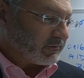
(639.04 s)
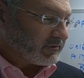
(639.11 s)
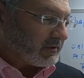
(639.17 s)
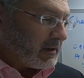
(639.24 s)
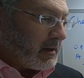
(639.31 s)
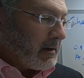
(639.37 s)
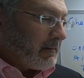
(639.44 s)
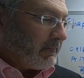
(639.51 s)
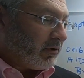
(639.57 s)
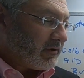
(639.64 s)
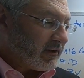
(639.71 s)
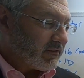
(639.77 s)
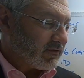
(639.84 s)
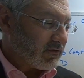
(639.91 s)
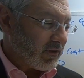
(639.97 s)
it was put
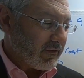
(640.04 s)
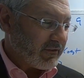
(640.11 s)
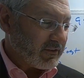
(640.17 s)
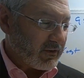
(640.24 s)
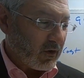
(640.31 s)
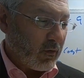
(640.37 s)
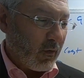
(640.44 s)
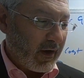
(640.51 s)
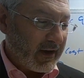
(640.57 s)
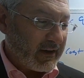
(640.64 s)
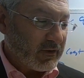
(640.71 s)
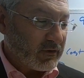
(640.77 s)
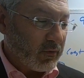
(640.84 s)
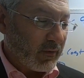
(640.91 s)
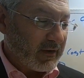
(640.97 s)
in service,
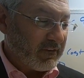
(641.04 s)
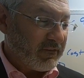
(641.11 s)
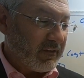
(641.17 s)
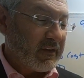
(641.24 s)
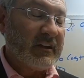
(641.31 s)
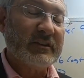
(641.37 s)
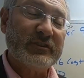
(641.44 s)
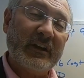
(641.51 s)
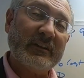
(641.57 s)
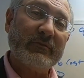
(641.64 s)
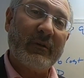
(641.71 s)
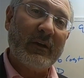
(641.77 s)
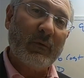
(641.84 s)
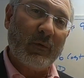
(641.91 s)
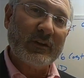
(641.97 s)
acquired in
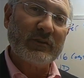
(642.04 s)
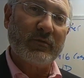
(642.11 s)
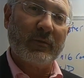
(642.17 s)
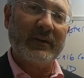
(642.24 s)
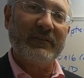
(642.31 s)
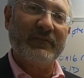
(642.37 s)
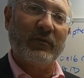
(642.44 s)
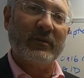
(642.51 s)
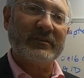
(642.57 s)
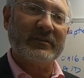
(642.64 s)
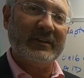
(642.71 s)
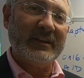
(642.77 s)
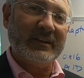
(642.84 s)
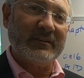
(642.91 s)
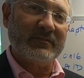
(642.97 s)
January 1,
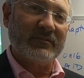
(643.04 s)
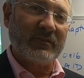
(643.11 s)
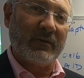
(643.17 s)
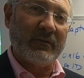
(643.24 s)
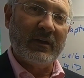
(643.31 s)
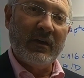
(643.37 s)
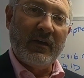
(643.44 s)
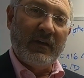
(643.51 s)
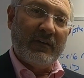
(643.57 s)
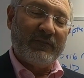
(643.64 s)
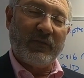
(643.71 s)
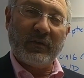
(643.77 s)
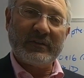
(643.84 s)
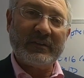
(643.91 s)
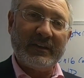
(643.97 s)
2014. So
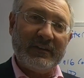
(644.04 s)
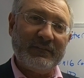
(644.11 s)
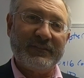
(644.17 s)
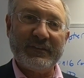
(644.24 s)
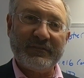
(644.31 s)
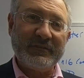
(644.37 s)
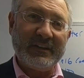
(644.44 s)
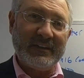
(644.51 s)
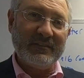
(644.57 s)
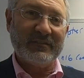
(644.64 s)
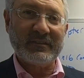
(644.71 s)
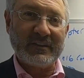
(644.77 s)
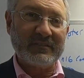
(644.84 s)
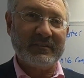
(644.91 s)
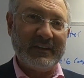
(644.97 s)
14, 15,
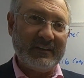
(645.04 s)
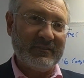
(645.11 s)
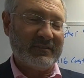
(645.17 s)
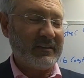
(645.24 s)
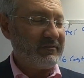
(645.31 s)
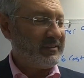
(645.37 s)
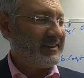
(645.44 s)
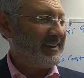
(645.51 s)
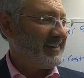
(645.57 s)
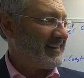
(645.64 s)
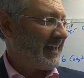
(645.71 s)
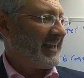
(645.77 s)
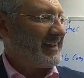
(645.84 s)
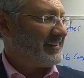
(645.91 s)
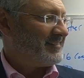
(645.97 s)
16,
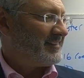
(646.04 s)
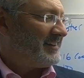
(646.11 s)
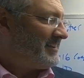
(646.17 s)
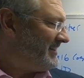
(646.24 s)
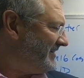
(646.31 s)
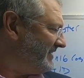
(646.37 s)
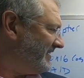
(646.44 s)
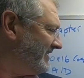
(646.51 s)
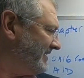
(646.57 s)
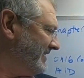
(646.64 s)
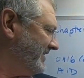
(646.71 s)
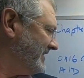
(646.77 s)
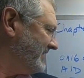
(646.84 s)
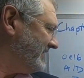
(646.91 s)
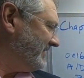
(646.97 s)
17, 18,
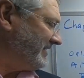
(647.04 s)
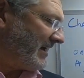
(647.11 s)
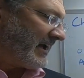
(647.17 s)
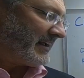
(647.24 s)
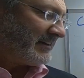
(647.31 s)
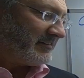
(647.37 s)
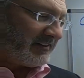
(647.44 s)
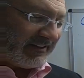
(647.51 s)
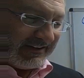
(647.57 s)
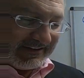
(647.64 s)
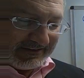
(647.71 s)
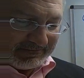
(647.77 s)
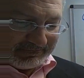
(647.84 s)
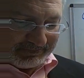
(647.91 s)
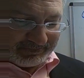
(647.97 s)

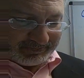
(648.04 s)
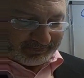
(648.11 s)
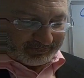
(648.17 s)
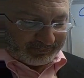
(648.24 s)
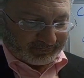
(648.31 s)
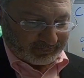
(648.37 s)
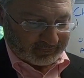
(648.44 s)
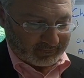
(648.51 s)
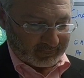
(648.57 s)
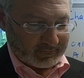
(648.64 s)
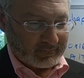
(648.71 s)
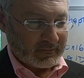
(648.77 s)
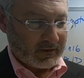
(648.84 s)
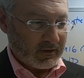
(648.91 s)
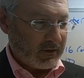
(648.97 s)
19,
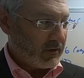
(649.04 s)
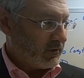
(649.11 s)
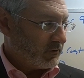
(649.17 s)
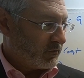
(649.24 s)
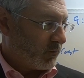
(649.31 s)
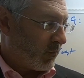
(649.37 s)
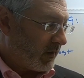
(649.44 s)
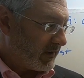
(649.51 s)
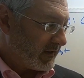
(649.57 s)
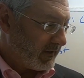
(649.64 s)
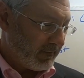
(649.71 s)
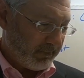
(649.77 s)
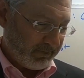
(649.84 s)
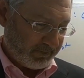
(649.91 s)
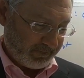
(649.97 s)

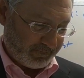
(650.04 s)
20.